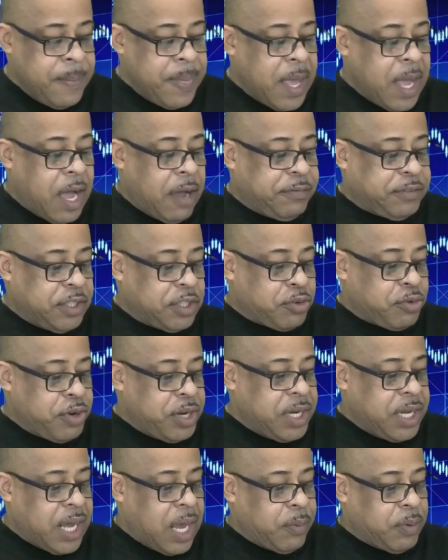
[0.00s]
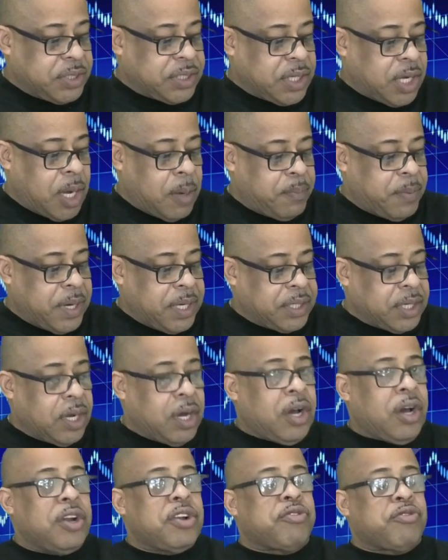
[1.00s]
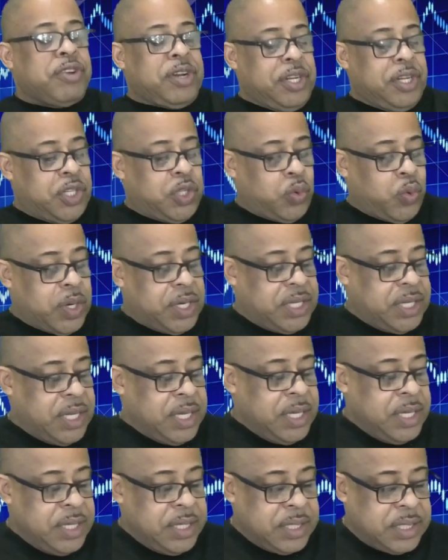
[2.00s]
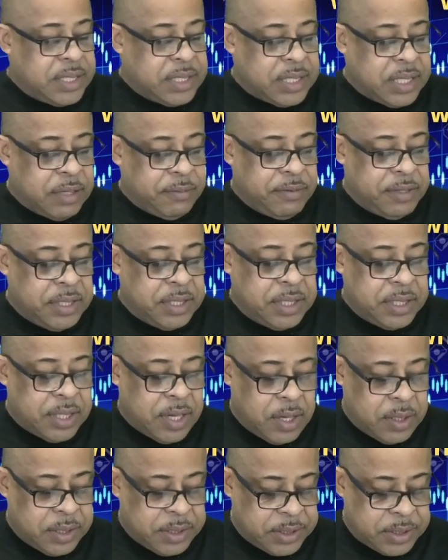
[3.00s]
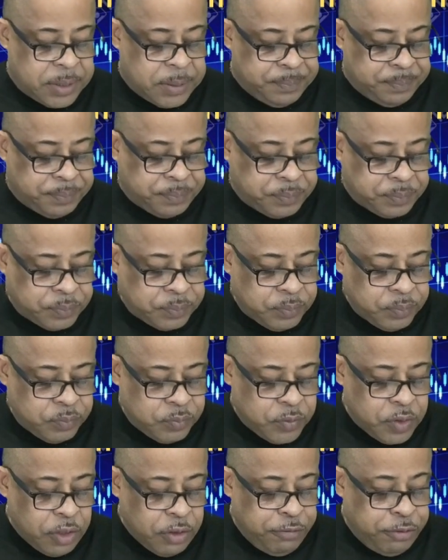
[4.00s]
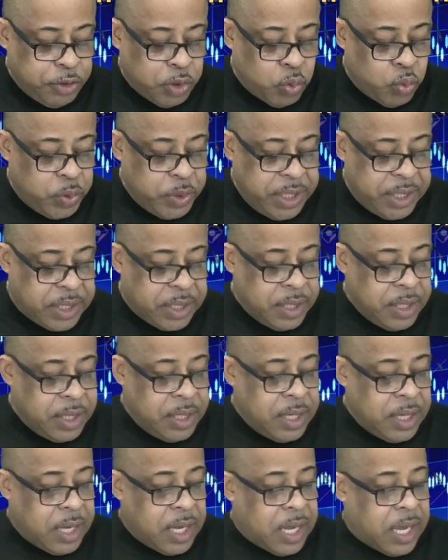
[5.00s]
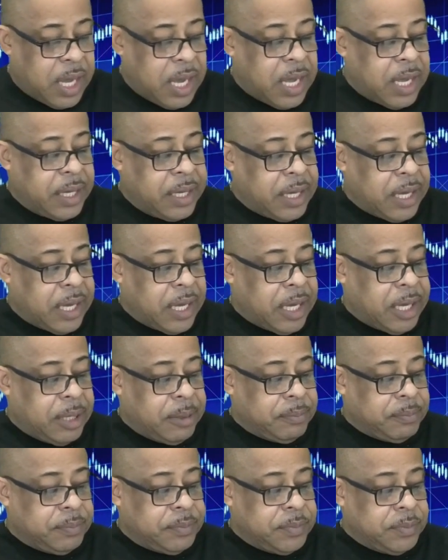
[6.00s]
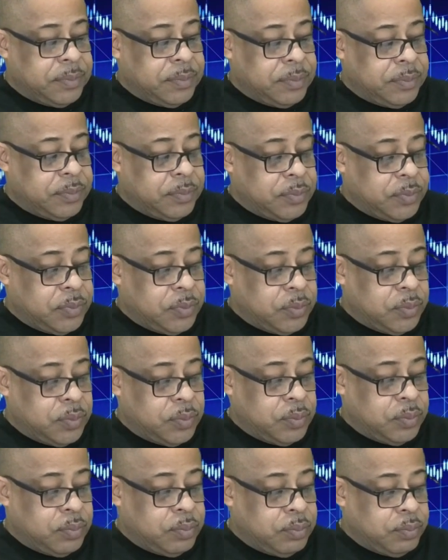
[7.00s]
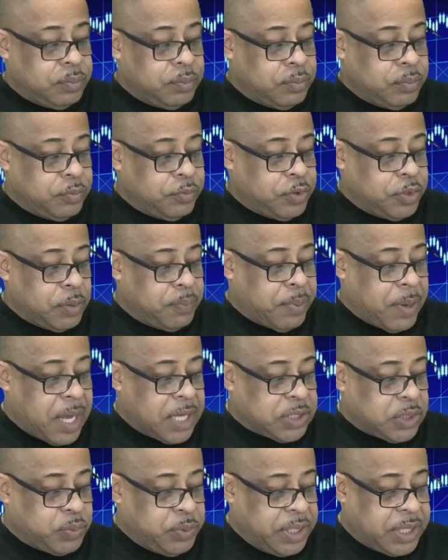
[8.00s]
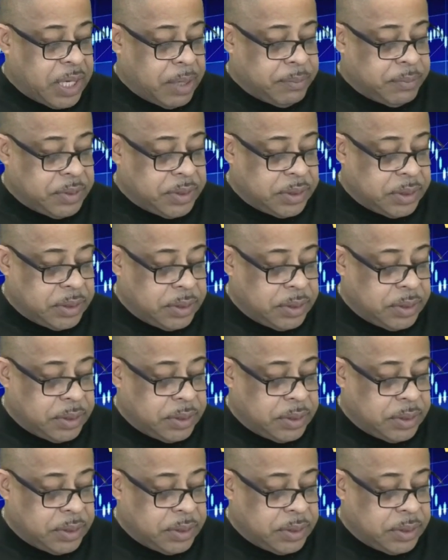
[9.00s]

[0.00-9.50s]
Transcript: after trading, I was up at $127. For the week, I am, for the past week, I'm,